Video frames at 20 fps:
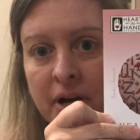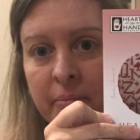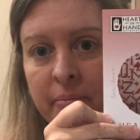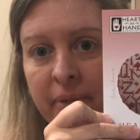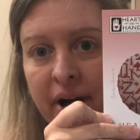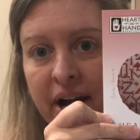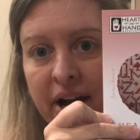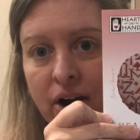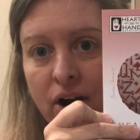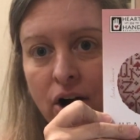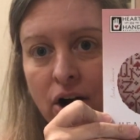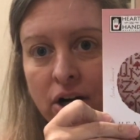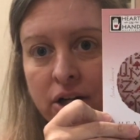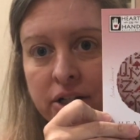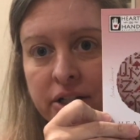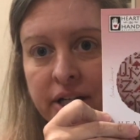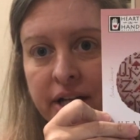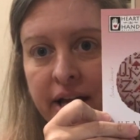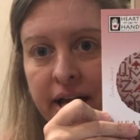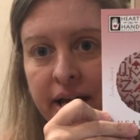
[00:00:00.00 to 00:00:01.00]
by Heart
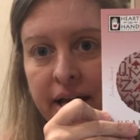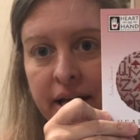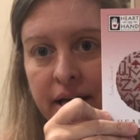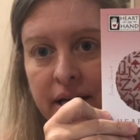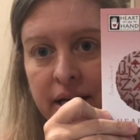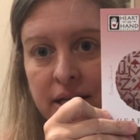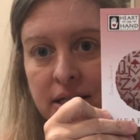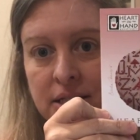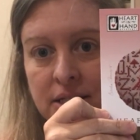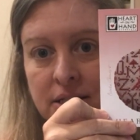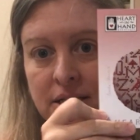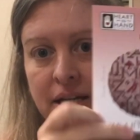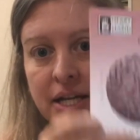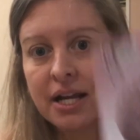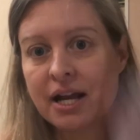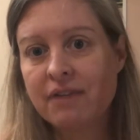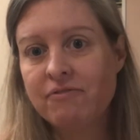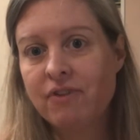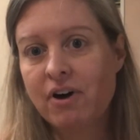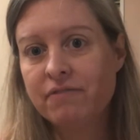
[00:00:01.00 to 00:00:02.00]
and Hand. And
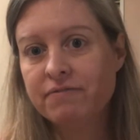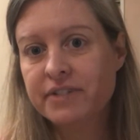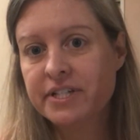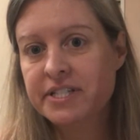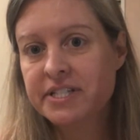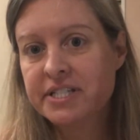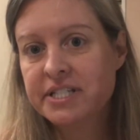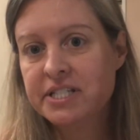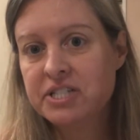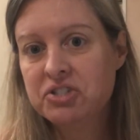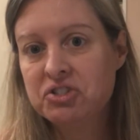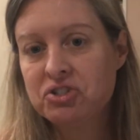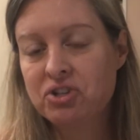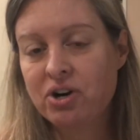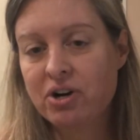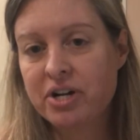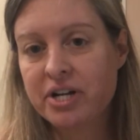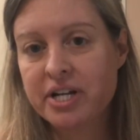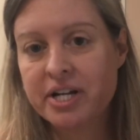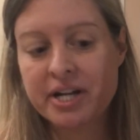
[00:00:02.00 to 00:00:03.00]
I've obviously
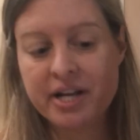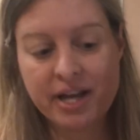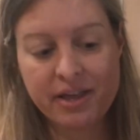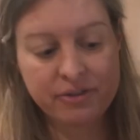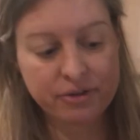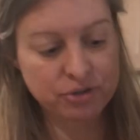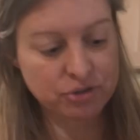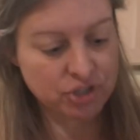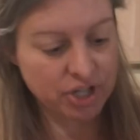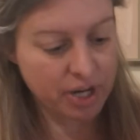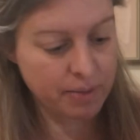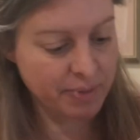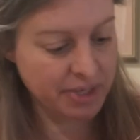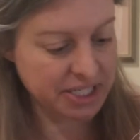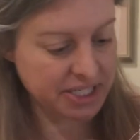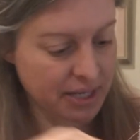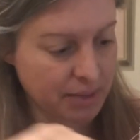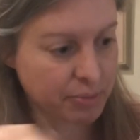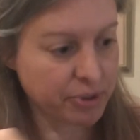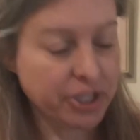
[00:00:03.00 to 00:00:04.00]
started another
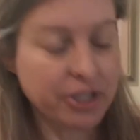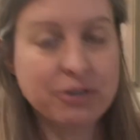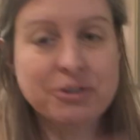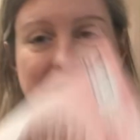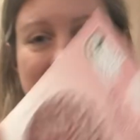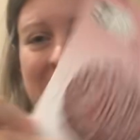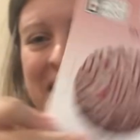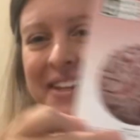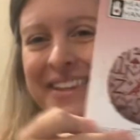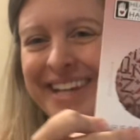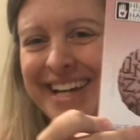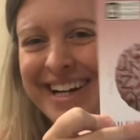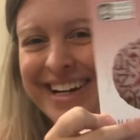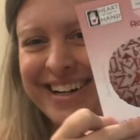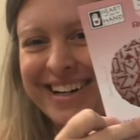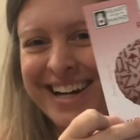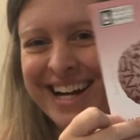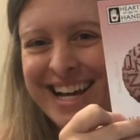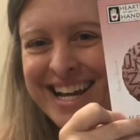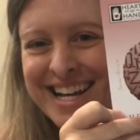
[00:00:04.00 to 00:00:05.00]
JBW down
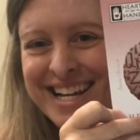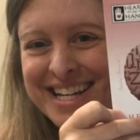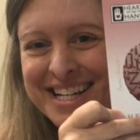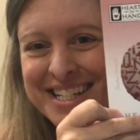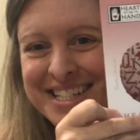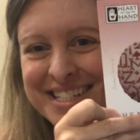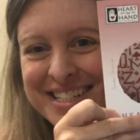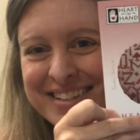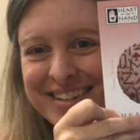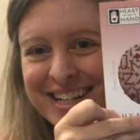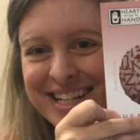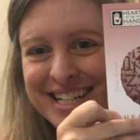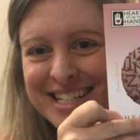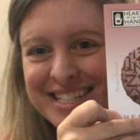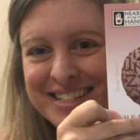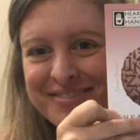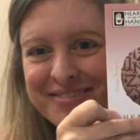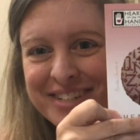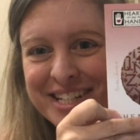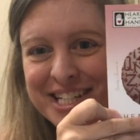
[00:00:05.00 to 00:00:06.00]
there, so I need
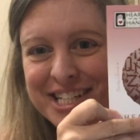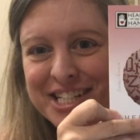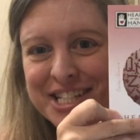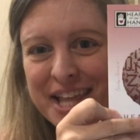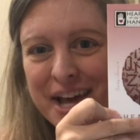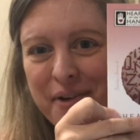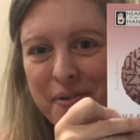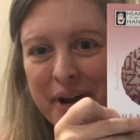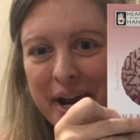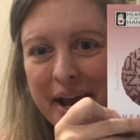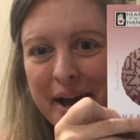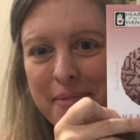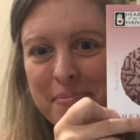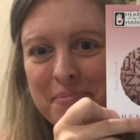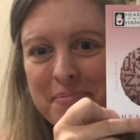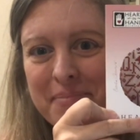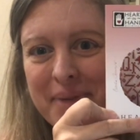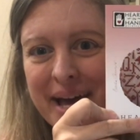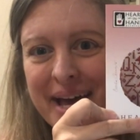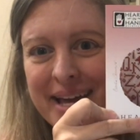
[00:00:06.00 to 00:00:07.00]
to finish that one up.
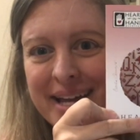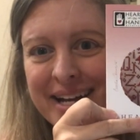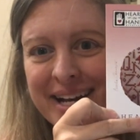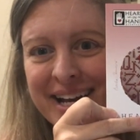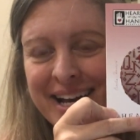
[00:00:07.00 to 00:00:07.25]
But